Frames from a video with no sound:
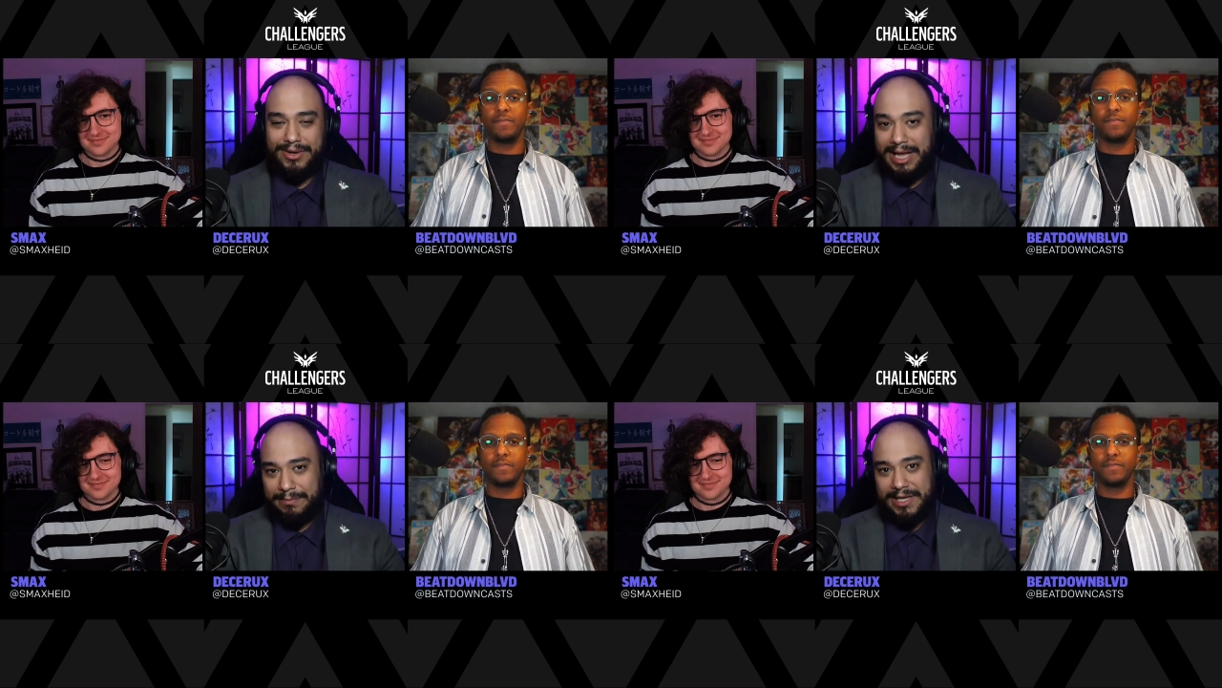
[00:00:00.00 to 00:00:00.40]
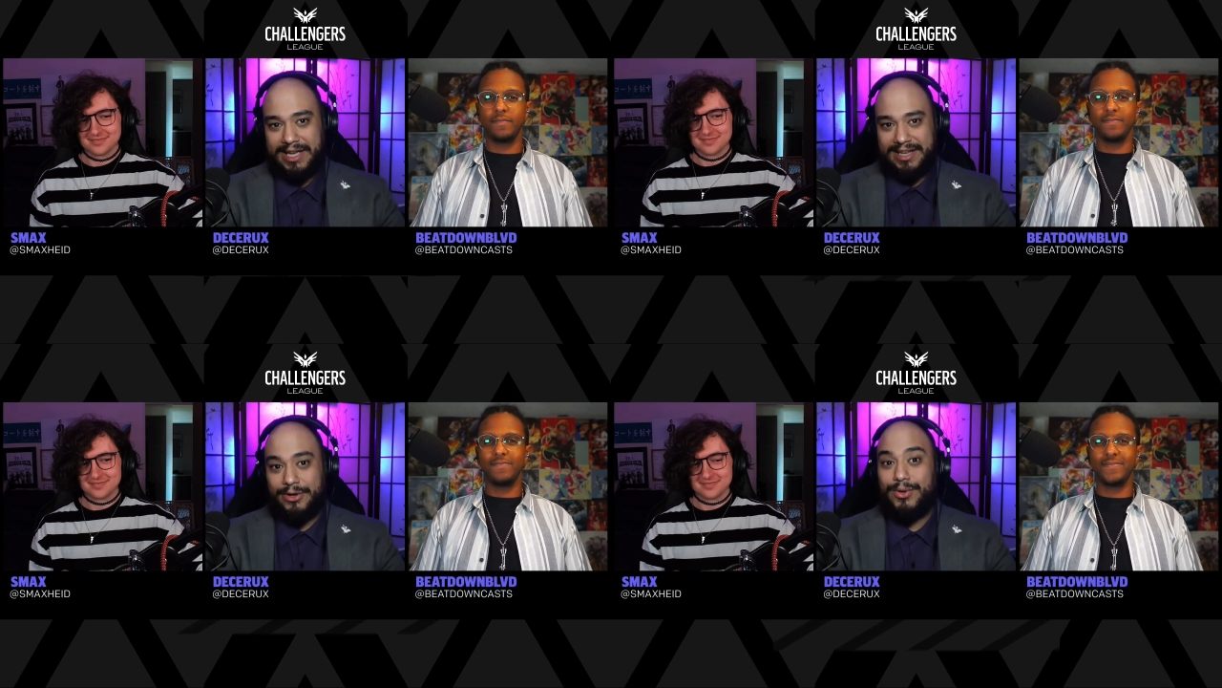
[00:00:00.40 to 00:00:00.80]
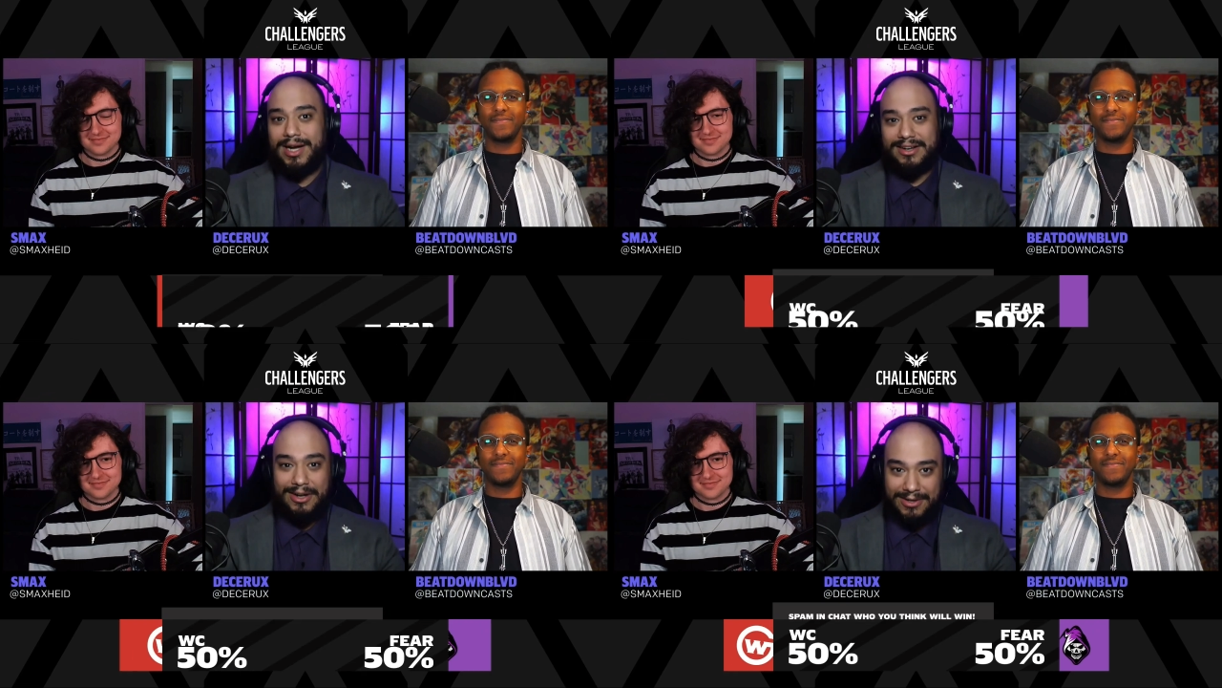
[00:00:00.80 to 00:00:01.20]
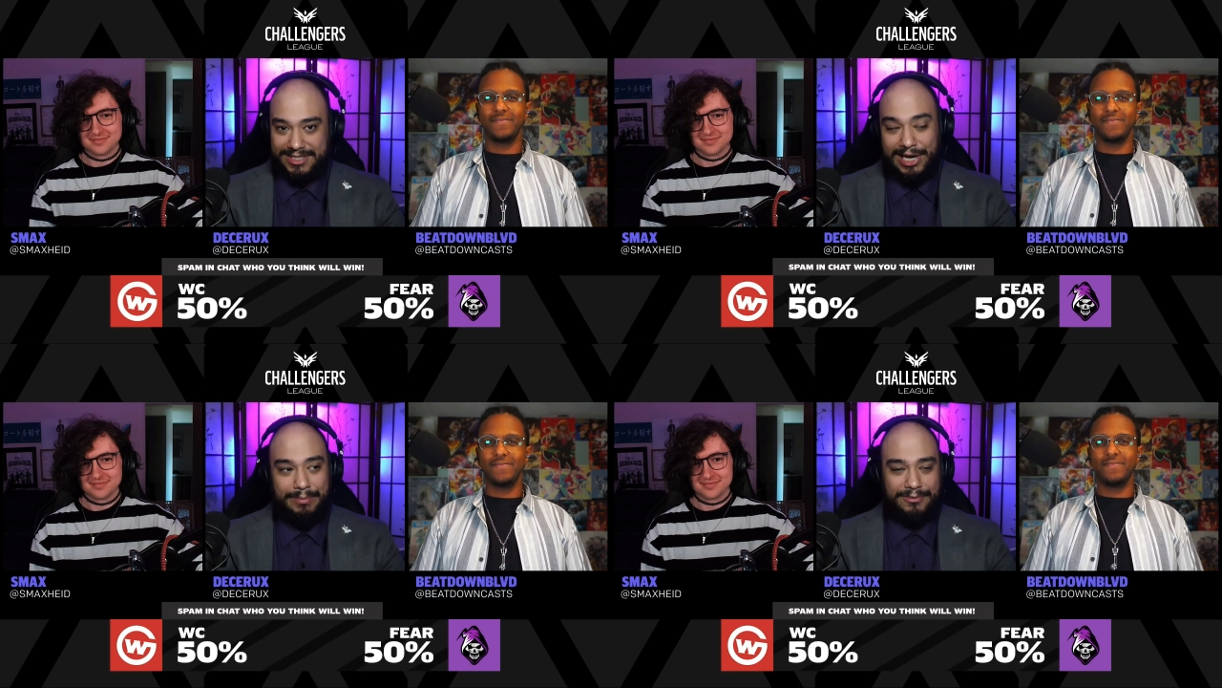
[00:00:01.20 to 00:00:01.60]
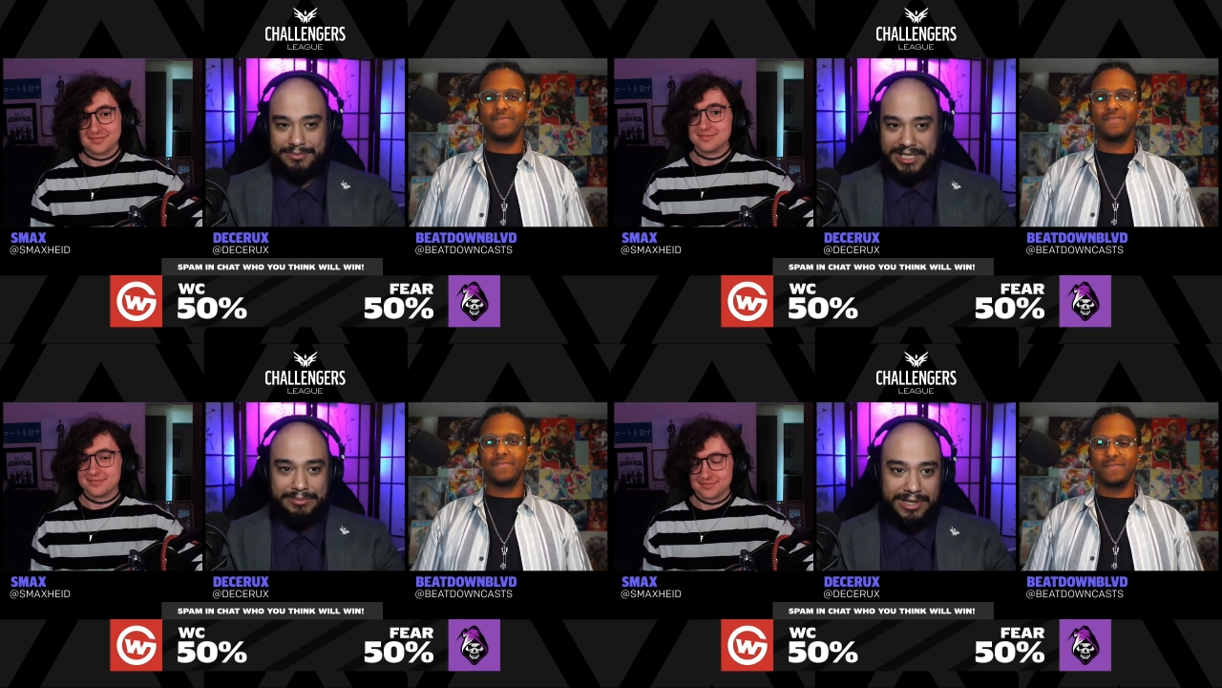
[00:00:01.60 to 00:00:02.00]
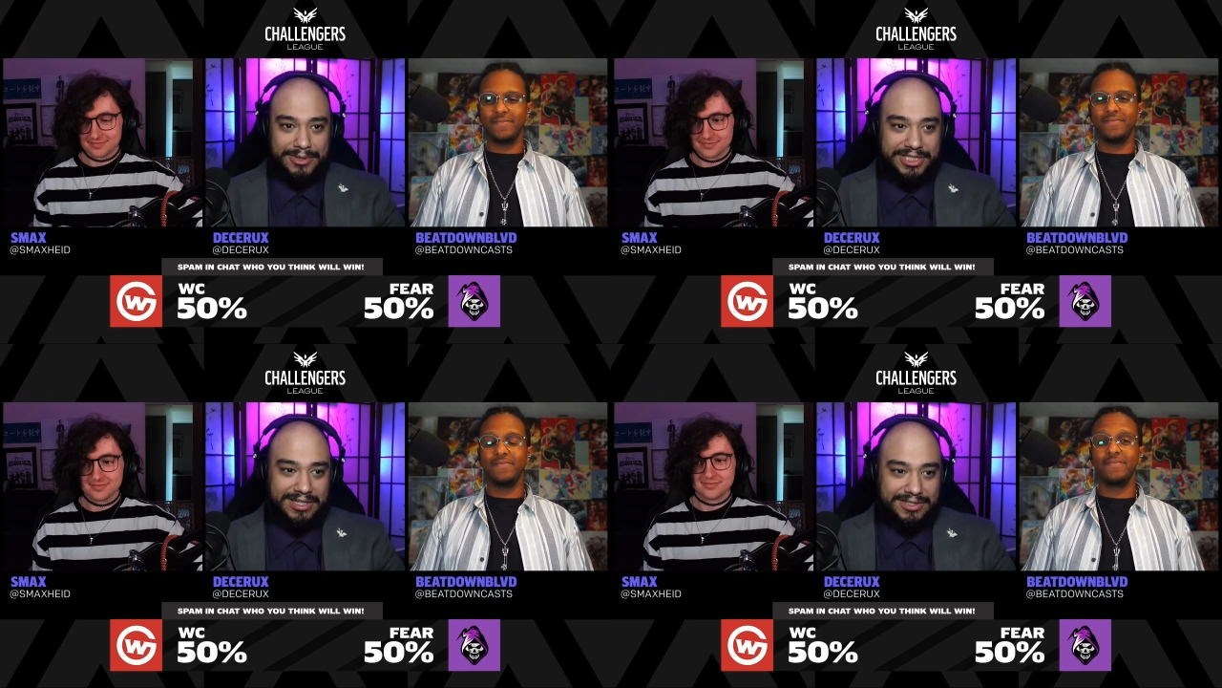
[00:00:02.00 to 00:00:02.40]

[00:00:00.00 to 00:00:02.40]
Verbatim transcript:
Speaker 1: you know, APA, who got called up from Team Liquid